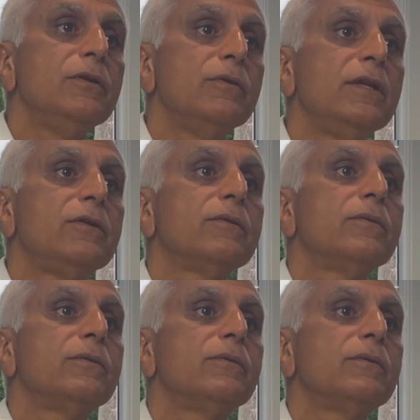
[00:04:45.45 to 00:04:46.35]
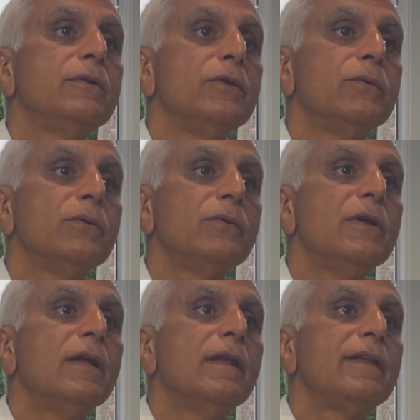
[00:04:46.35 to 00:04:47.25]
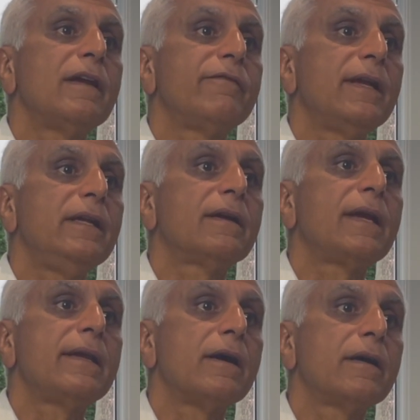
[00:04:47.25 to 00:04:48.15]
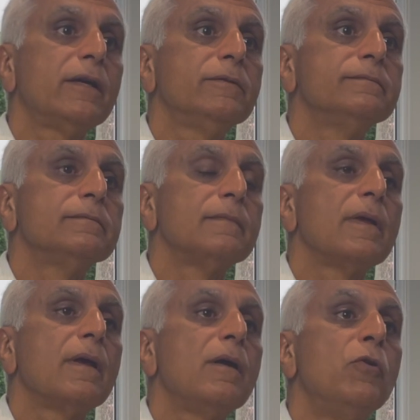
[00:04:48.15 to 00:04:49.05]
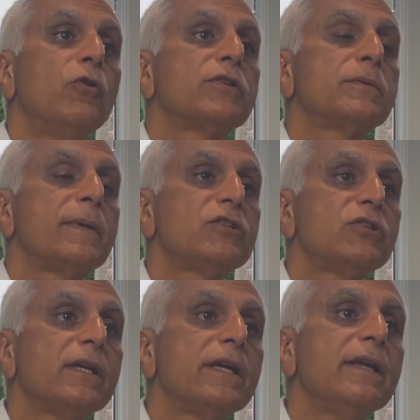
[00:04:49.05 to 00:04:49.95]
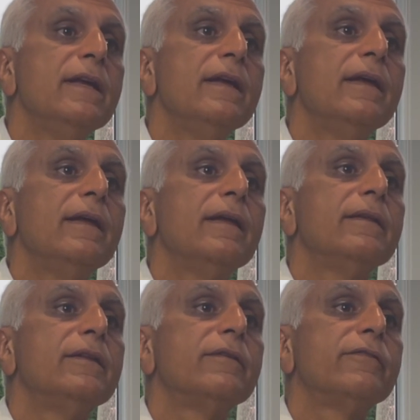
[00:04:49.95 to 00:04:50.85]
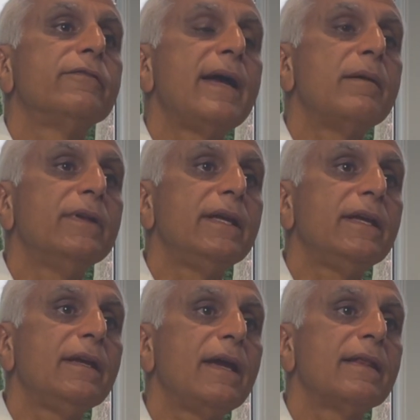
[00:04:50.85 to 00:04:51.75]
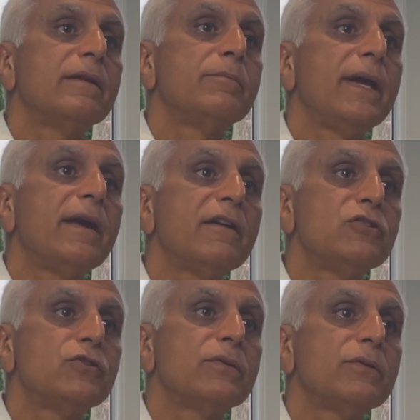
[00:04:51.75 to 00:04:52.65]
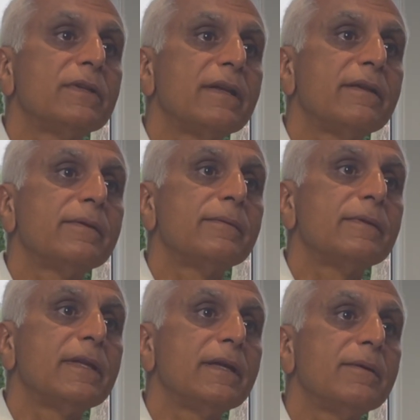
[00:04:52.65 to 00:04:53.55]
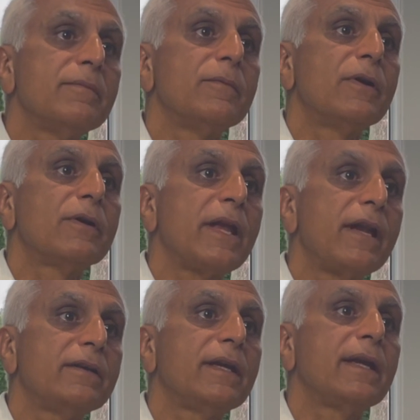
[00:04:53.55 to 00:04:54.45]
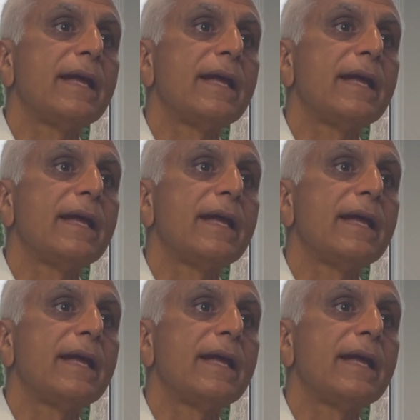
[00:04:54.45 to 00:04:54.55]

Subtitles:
You need to know that failure can occur. More especially, the family and the parents should know that the mortality can